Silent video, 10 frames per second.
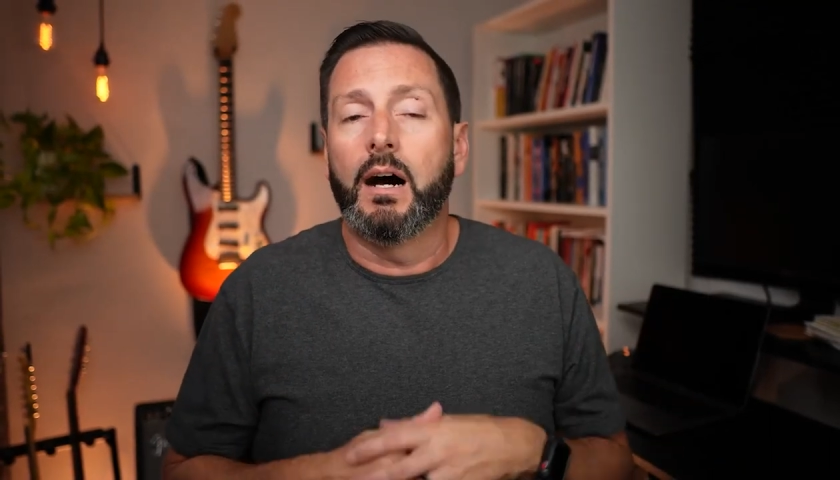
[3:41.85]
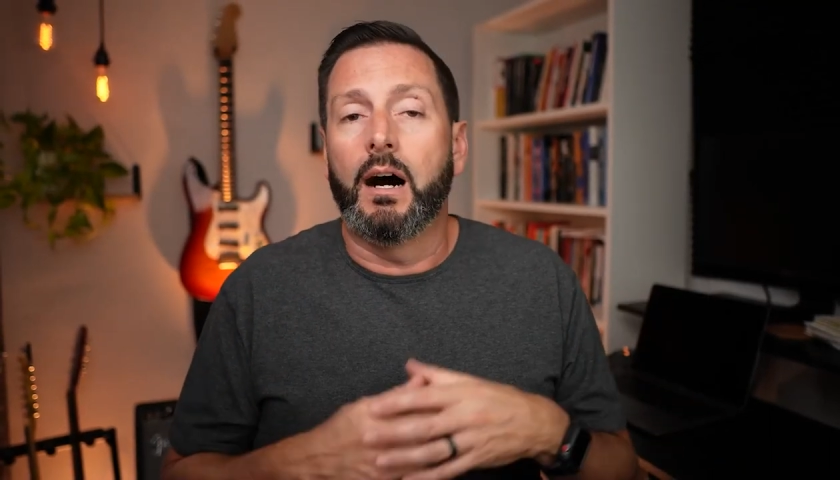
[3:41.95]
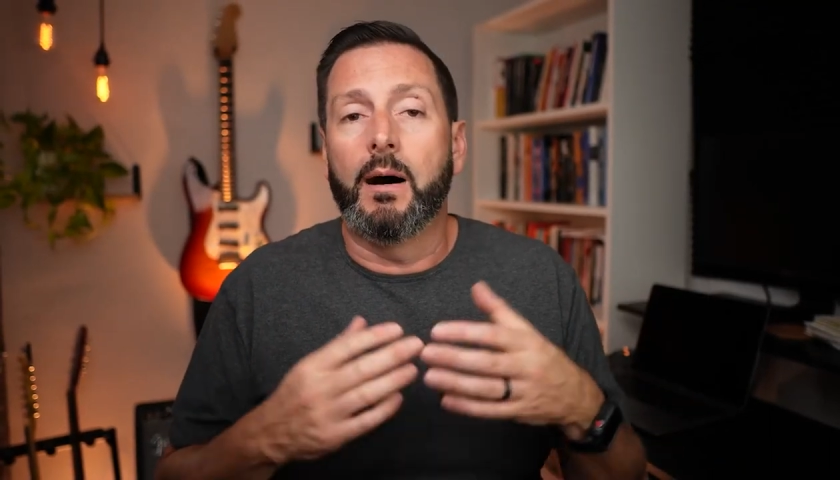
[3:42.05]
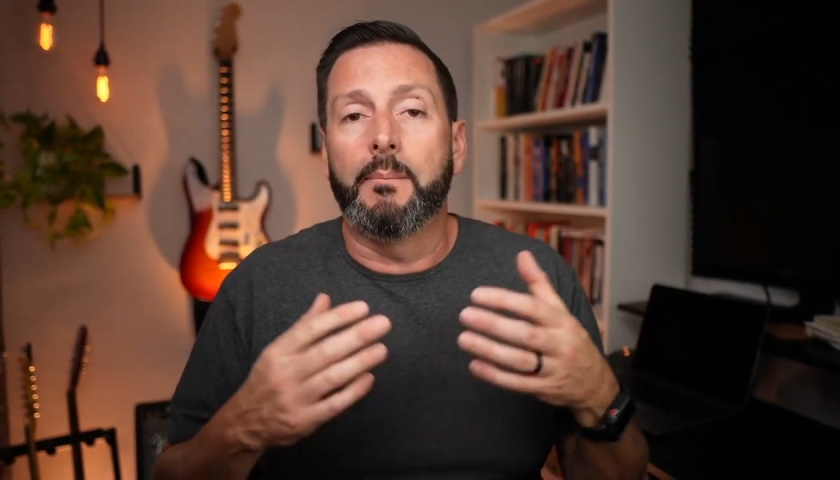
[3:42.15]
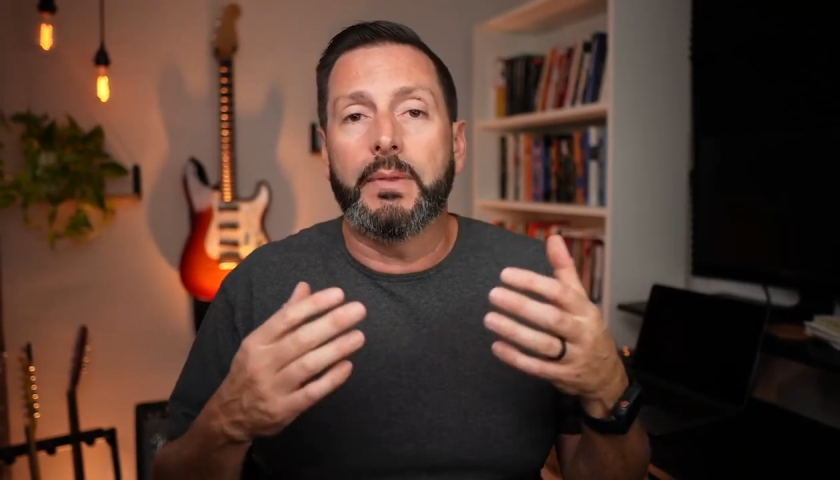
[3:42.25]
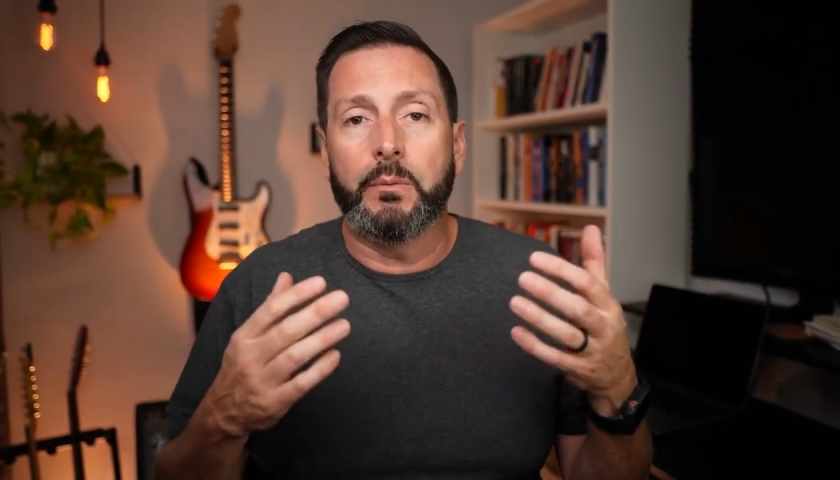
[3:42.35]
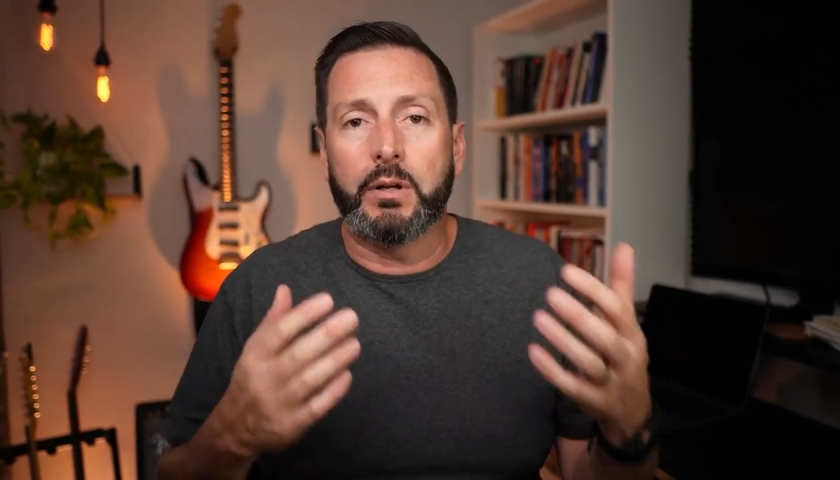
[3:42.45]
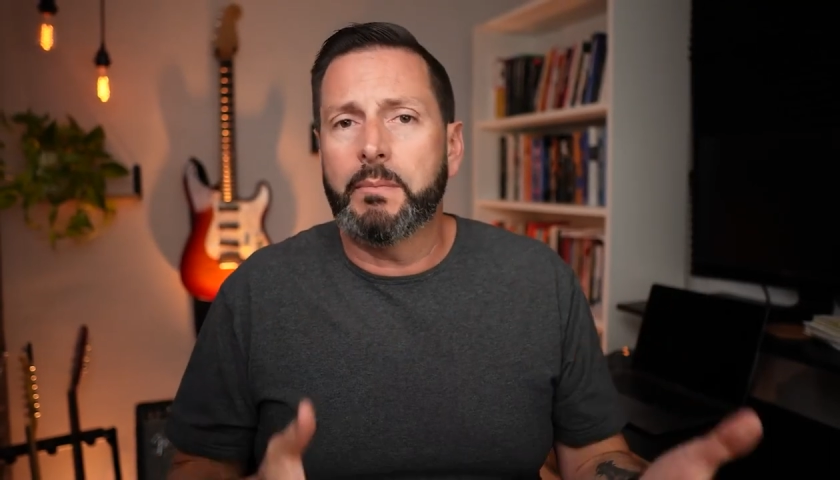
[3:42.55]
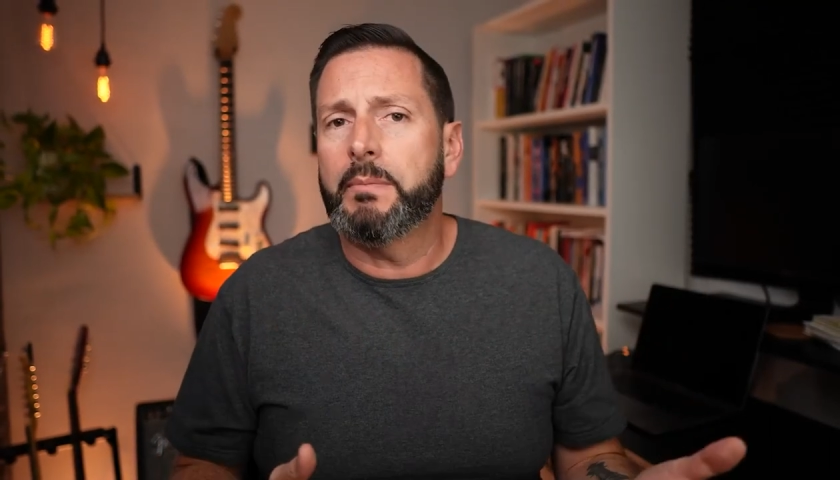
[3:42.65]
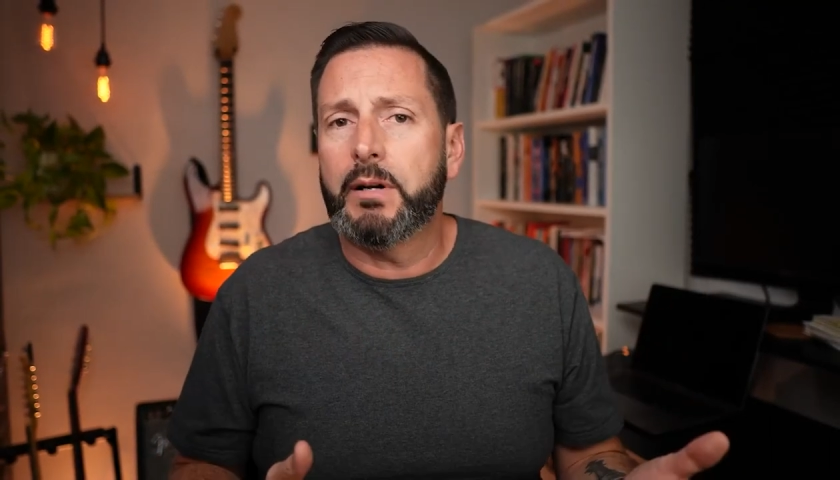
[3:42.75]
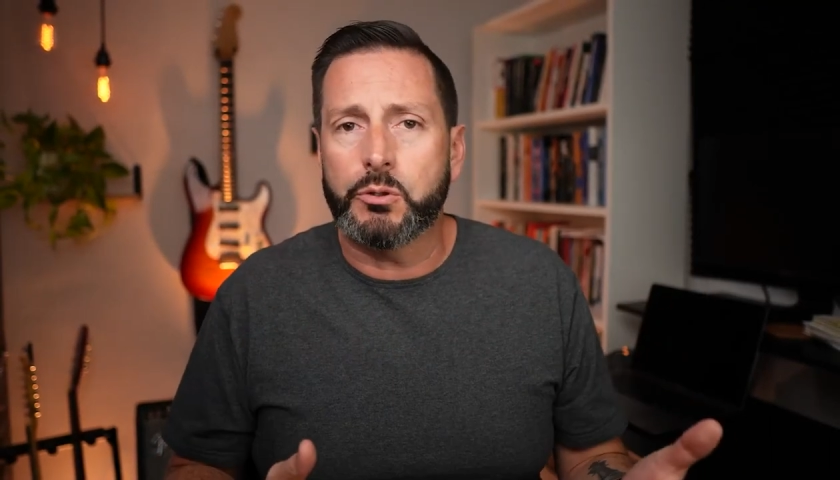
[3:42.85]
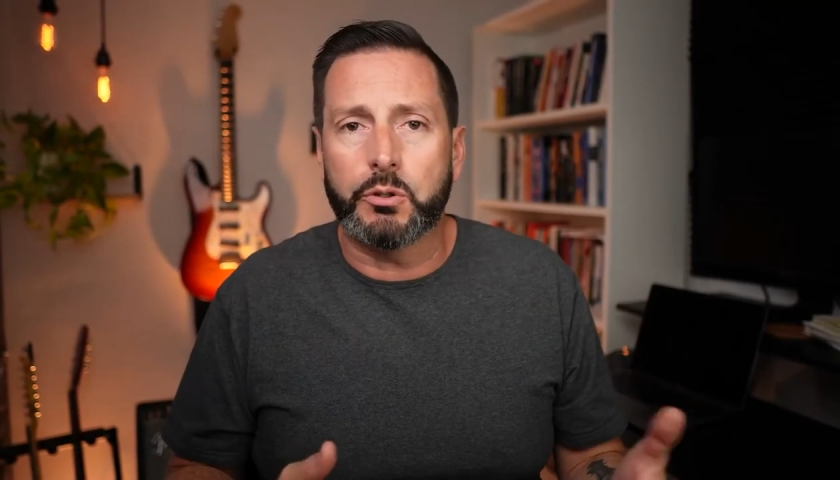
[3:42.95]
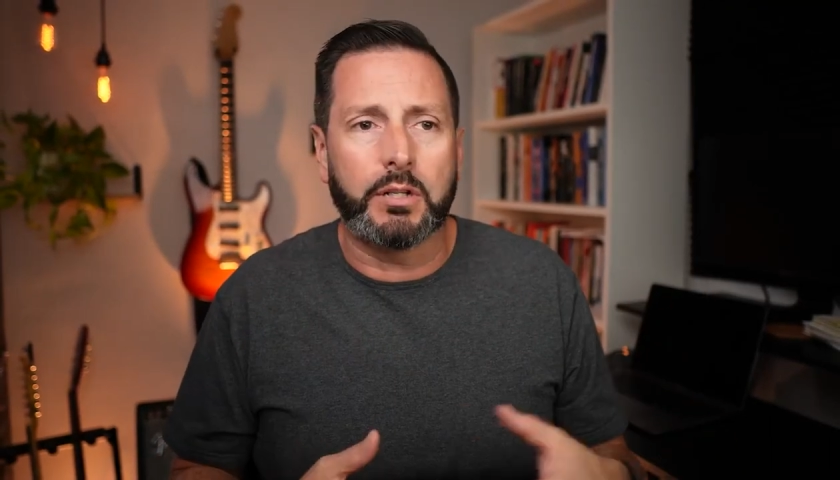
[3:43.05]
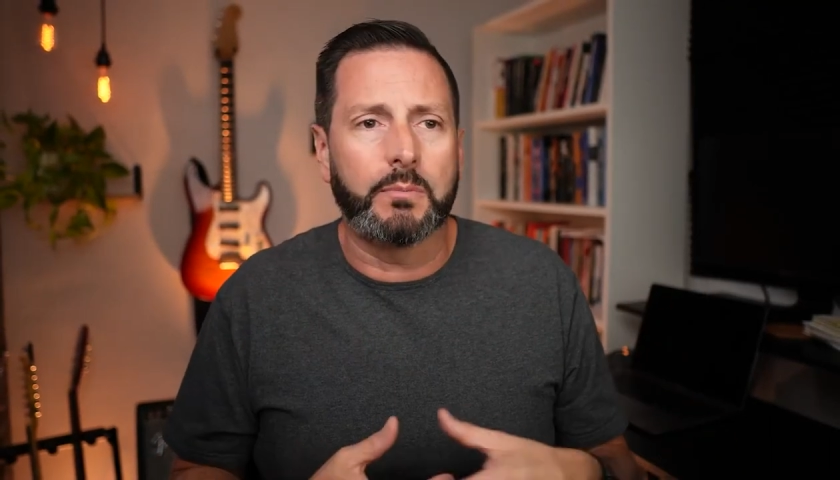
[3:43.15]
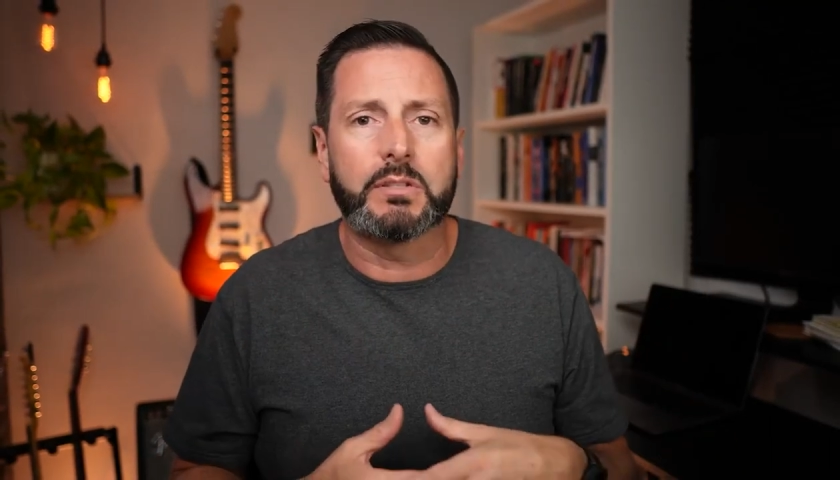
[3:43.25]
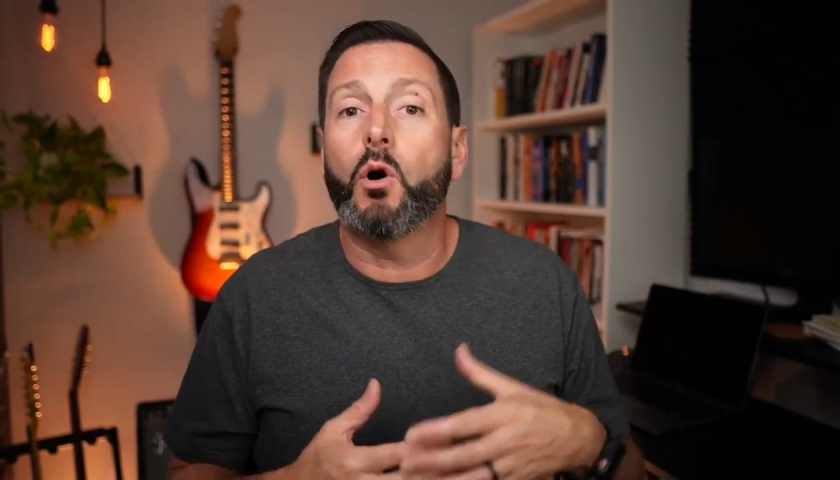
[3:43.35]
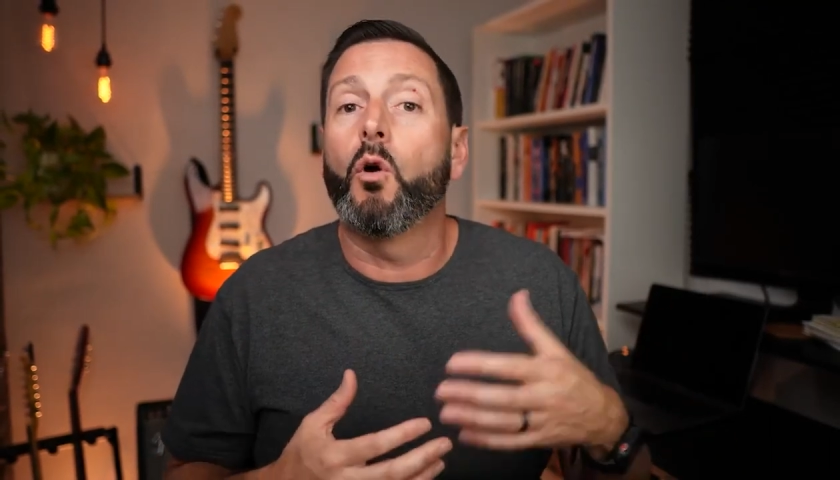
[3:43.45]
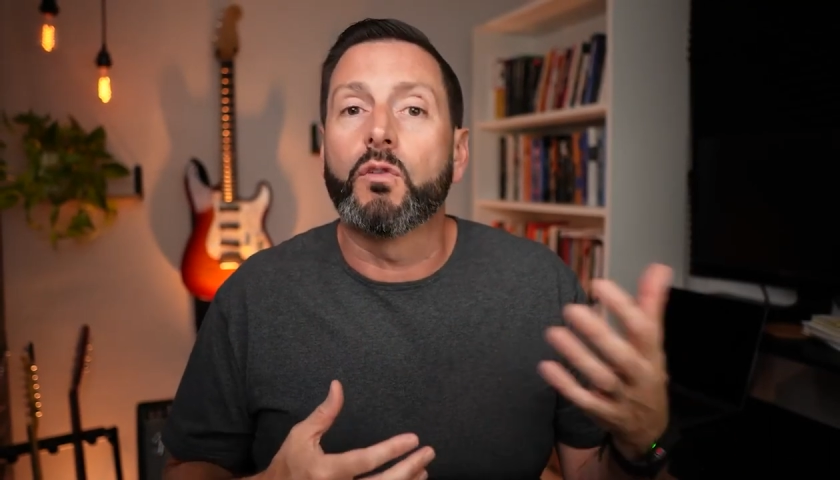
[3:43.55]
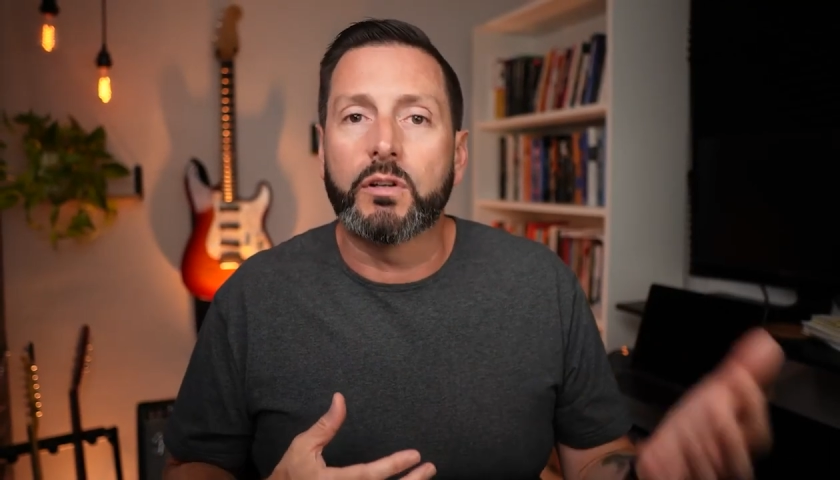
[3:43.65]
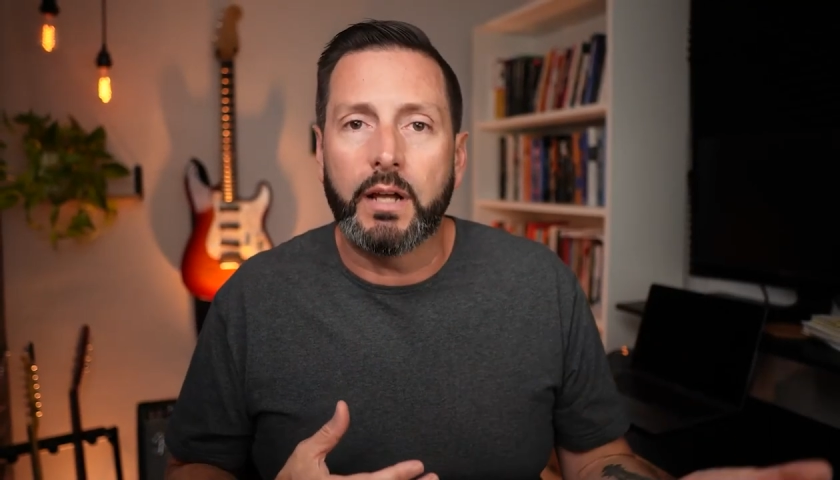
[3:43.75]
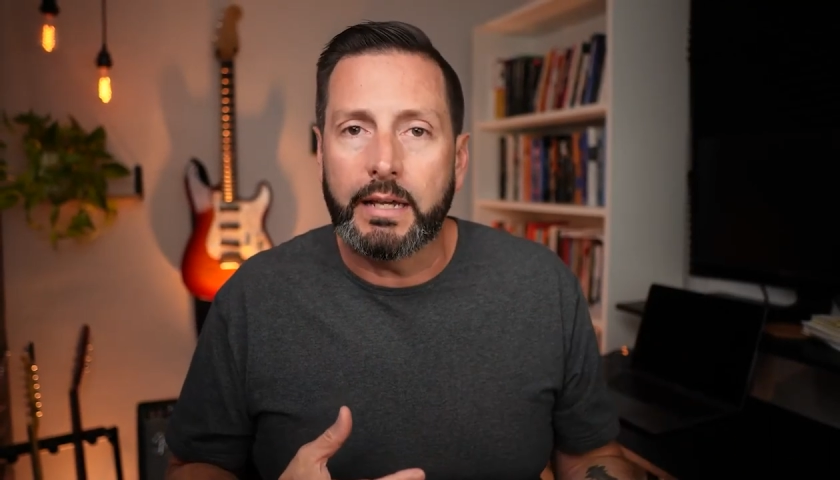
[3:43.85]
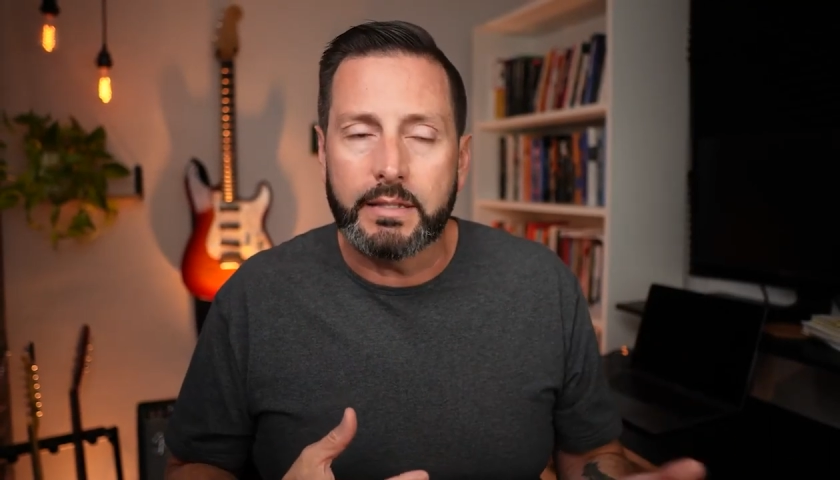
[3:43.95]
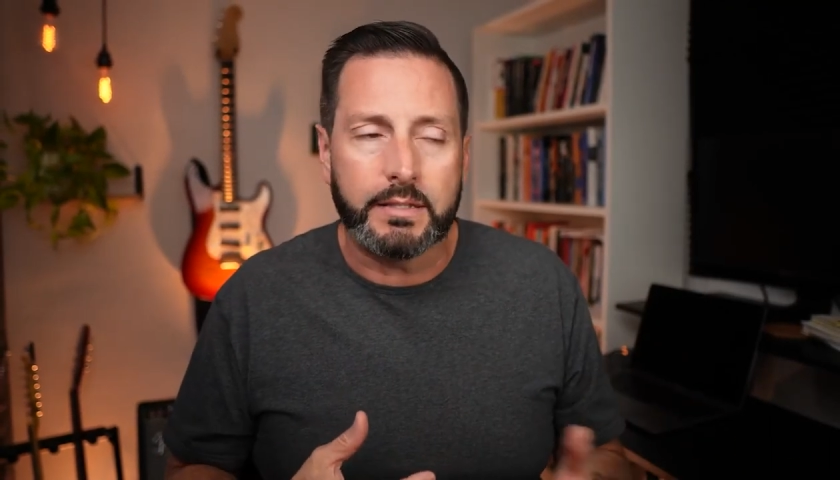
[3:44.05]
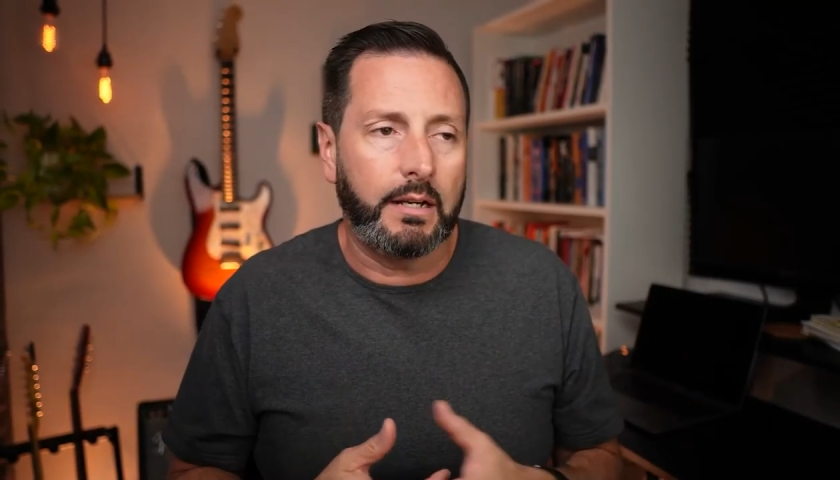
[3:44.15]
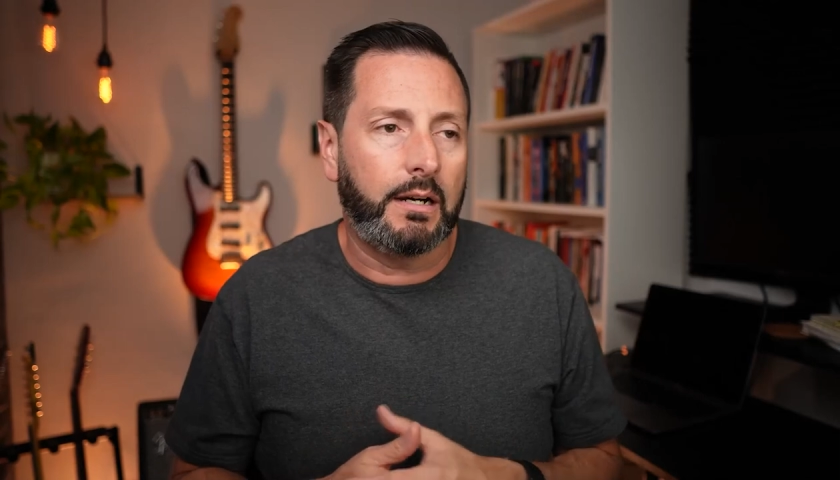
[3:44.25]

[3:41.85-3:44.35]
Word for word: Um, and what I mean by short-term is overnights.